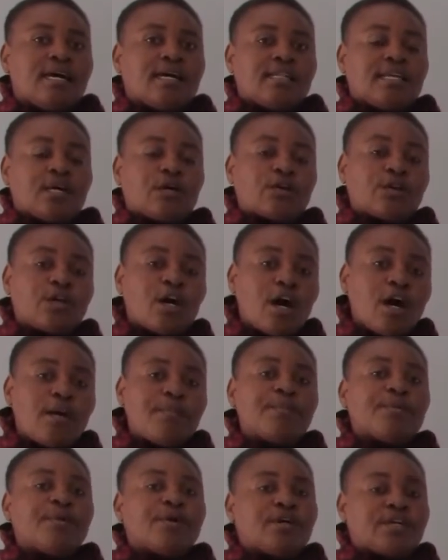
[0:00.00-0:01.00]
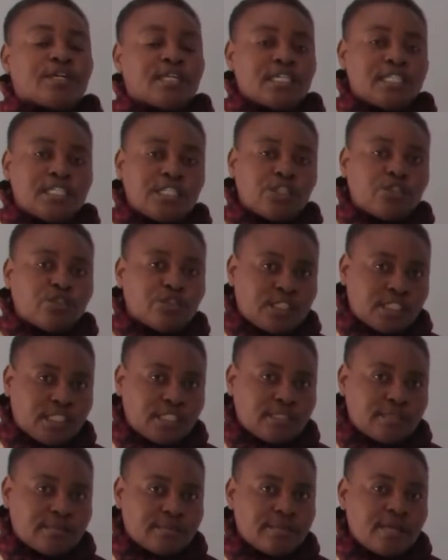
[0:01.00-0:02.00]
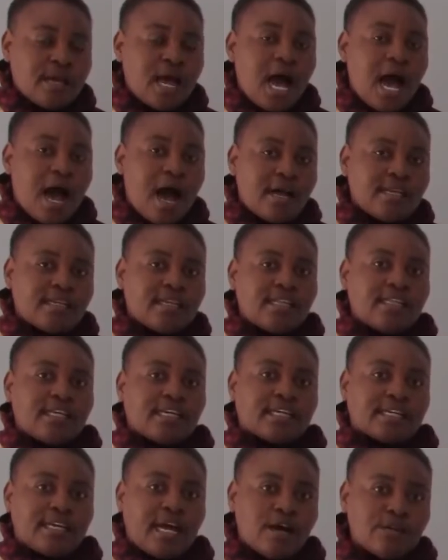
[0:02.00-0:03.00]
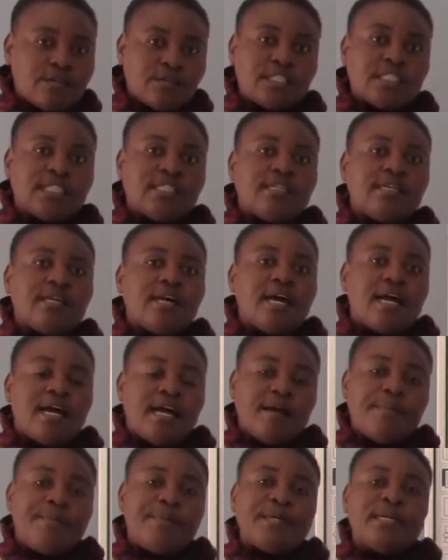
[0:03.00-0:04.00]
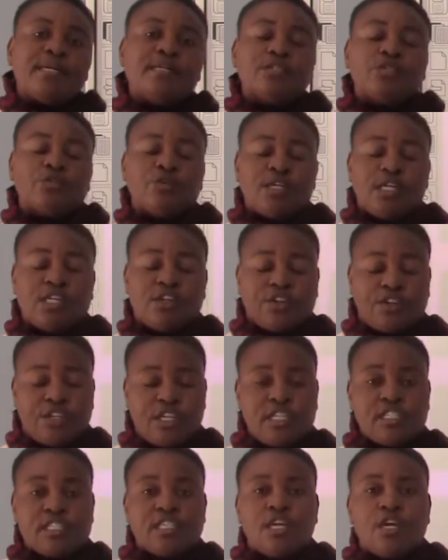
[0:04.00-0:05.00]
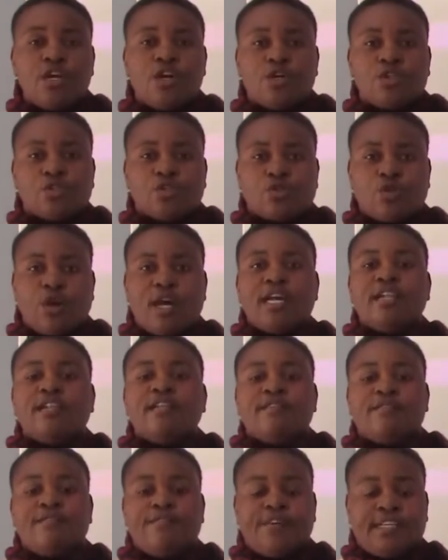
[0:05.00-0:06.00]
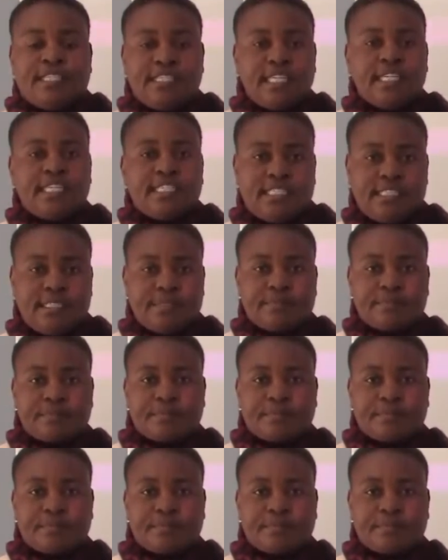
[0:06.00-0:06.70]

the crop residues under the ground, helping to increase soil fertility.